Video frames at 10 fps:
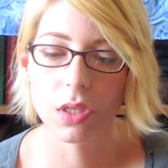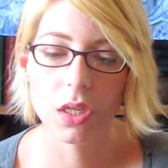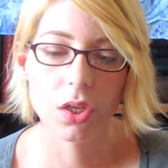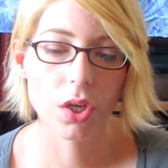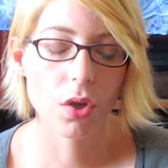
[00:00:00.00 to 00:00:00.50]

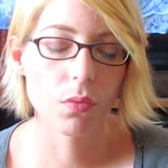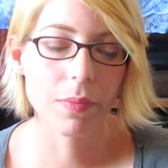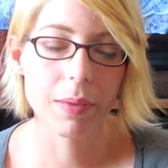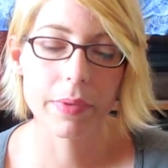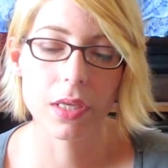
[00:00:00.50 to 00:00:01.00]
You know,
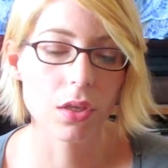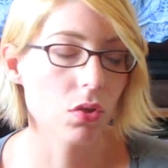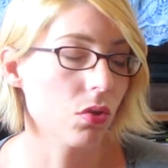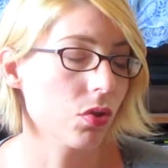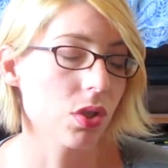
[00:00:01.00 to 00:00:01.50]
maybe
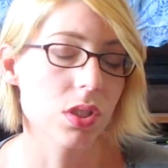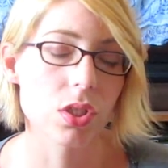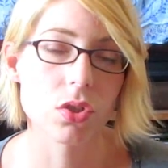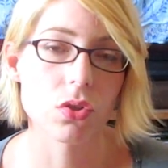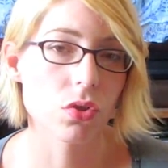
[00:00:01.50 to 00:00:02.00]
you're
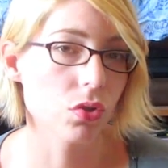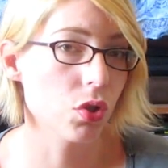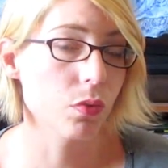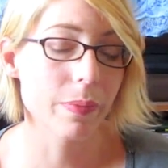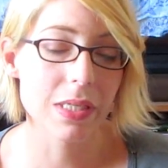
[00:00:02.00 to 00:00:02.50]

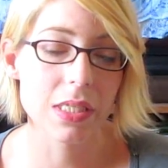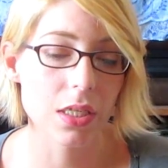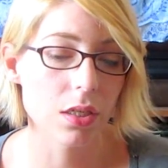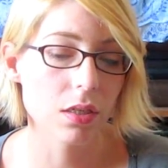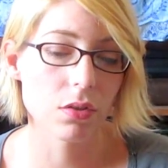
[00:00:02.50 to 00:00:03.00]
too busy,